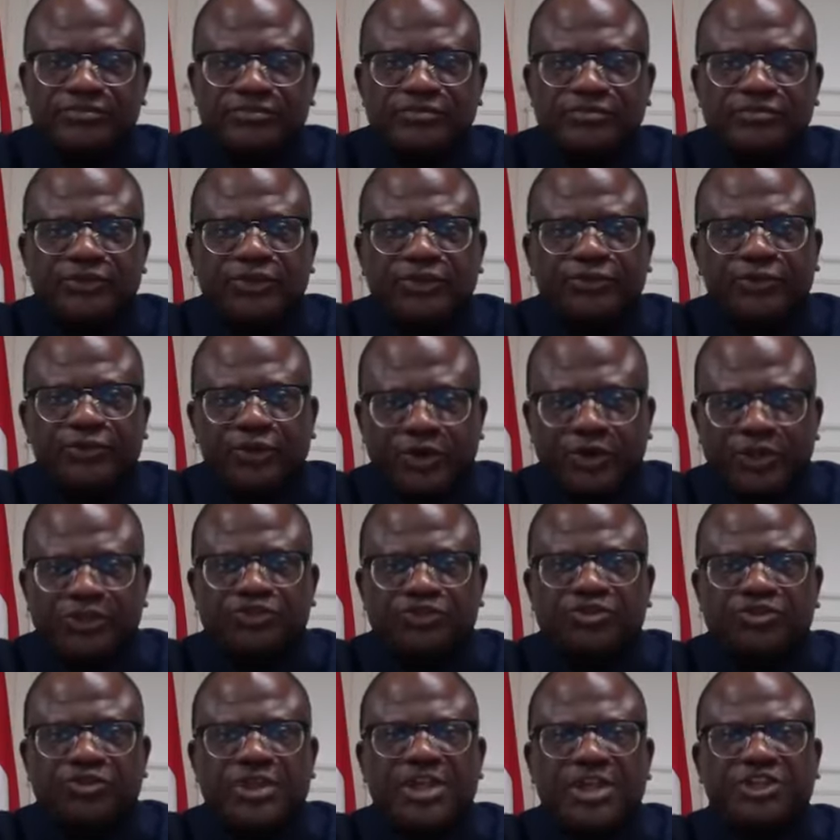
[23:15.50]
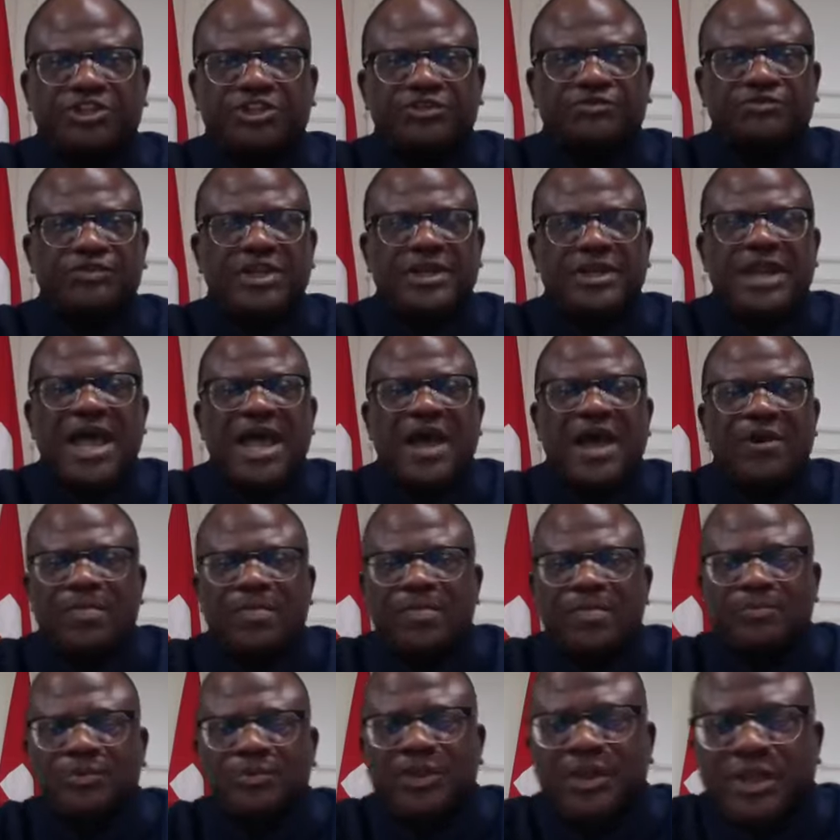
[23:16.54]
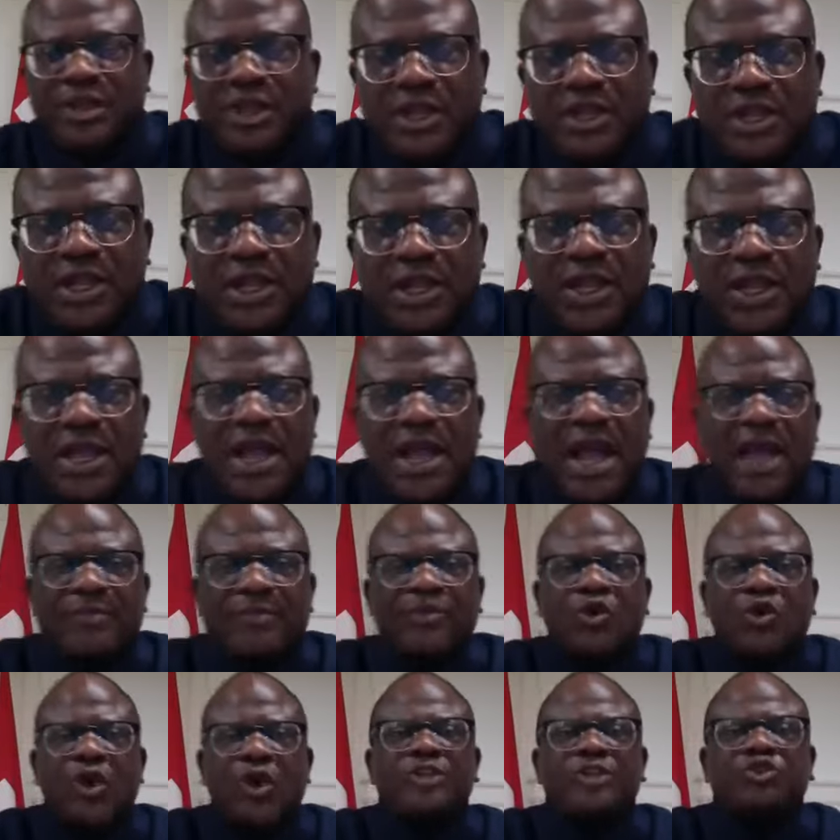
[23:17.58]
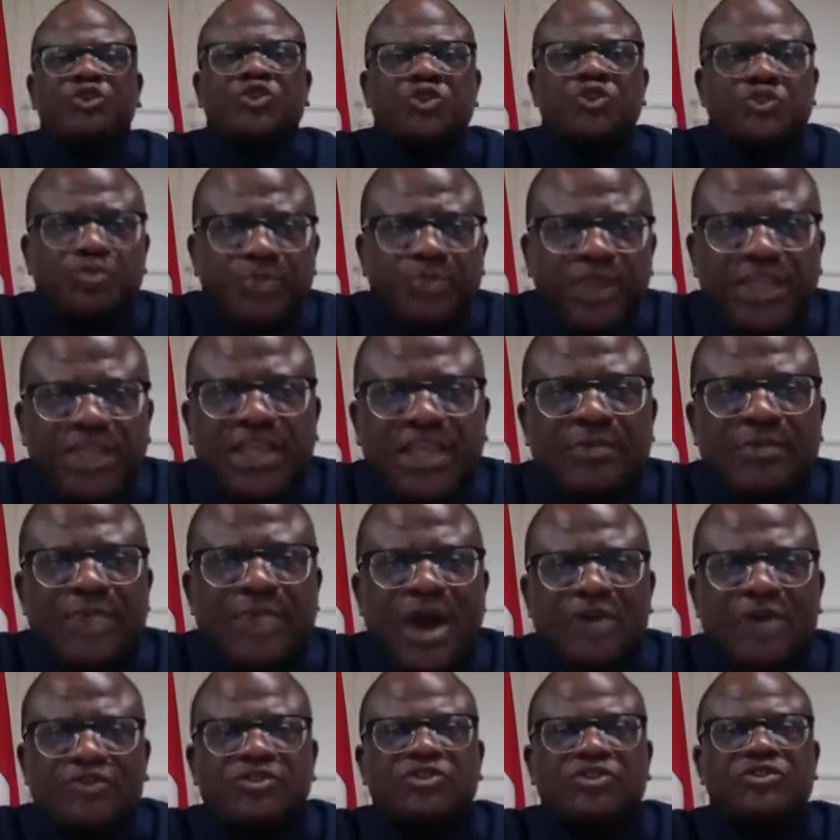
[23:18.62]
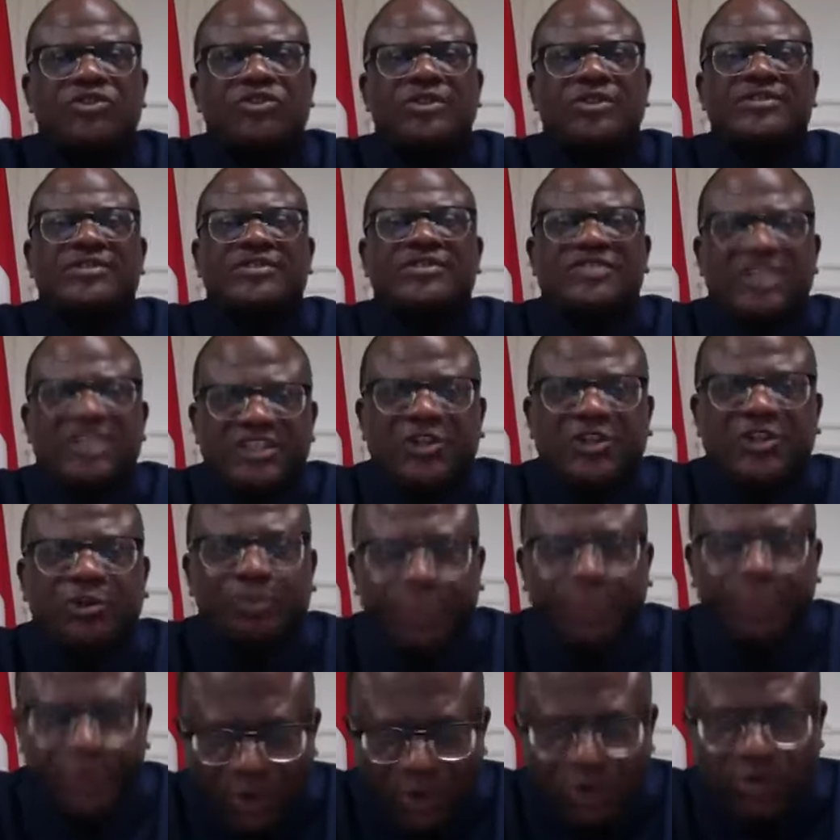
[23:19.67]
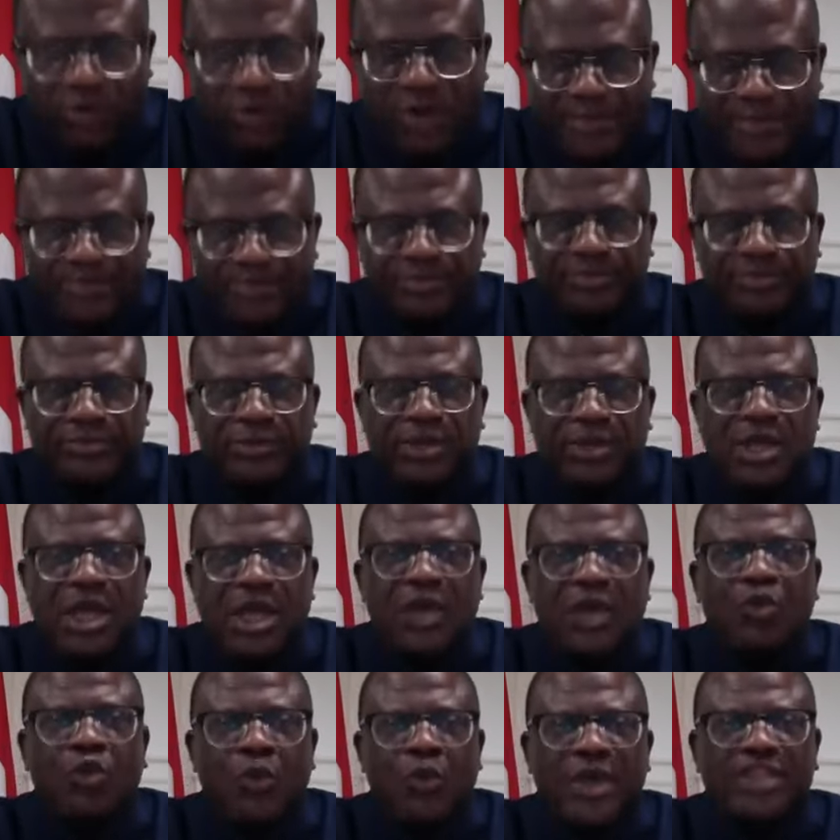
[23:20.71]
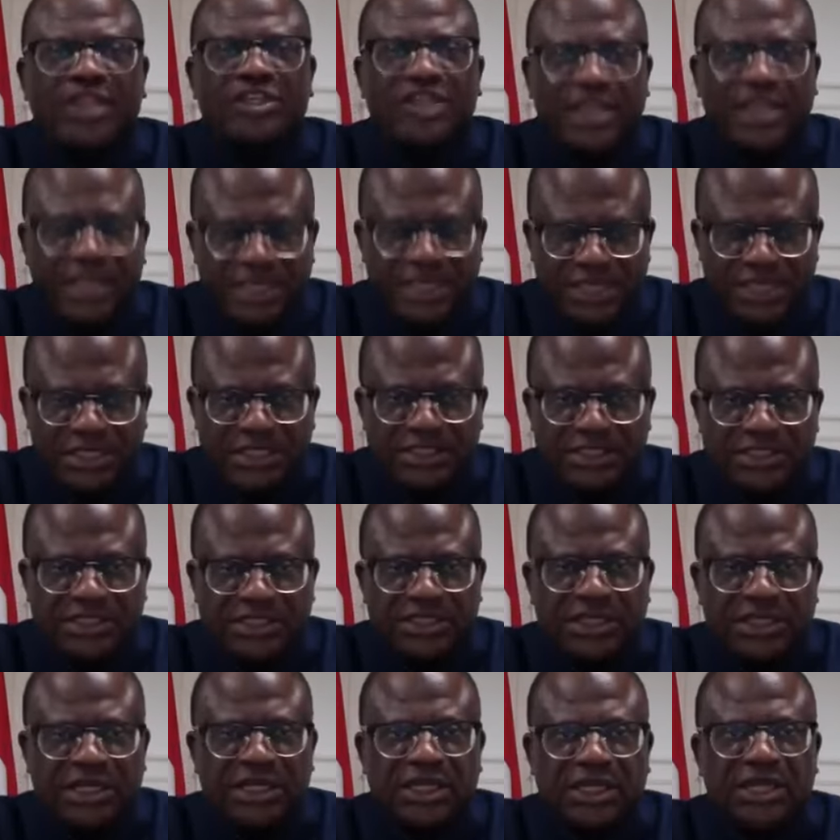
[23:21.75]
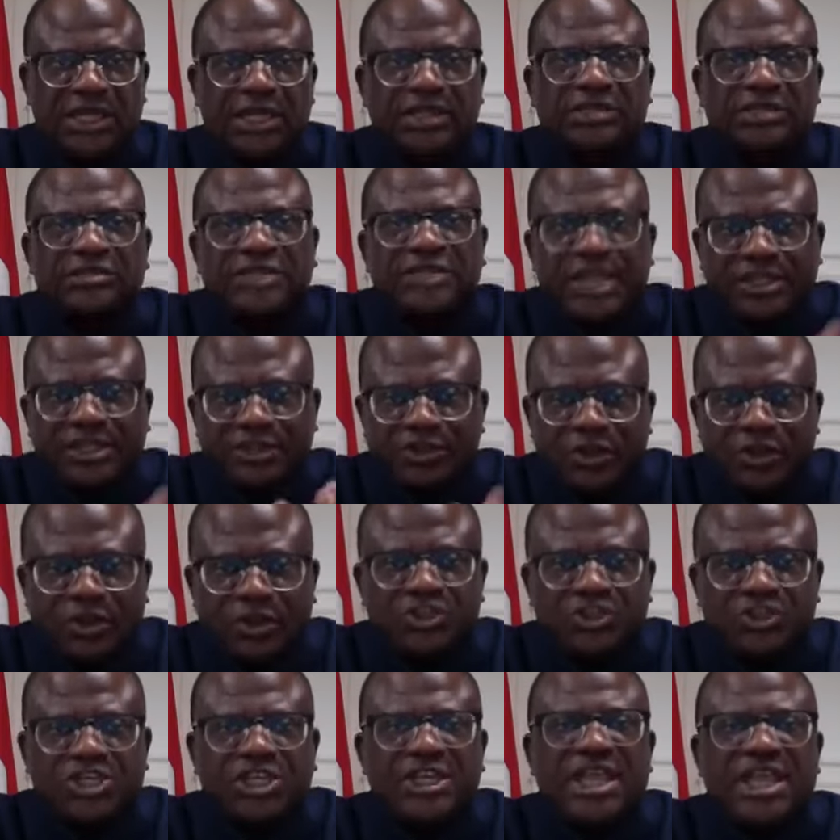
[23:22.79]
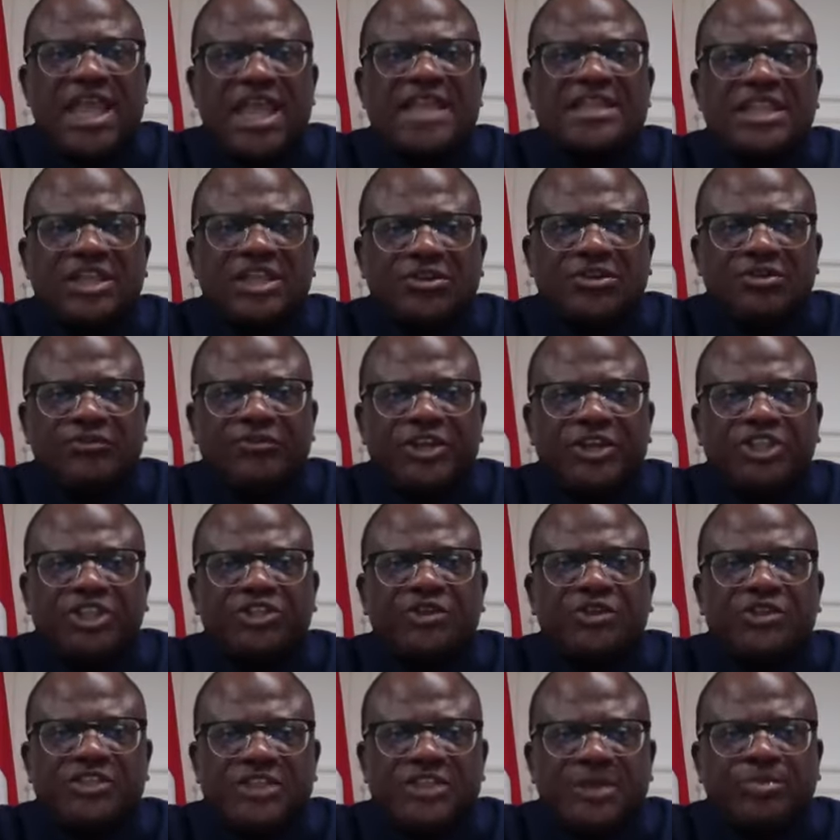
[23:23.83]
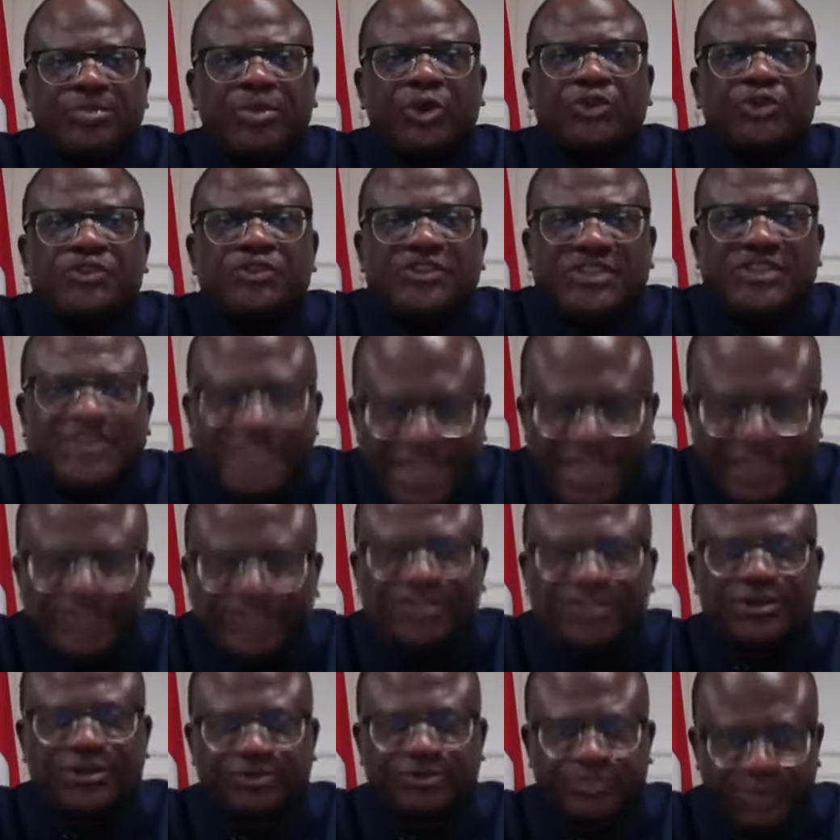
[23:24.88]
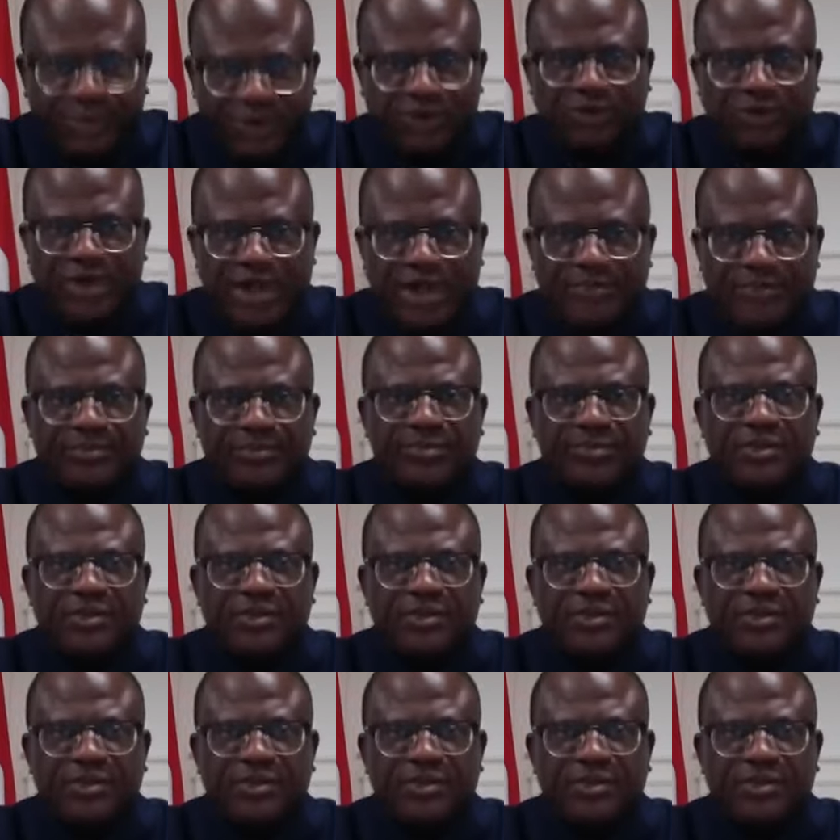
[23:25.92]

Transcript: For introduction. Now, I'm going to speak about the TISC program, which is Technology and Innovation Support Center program,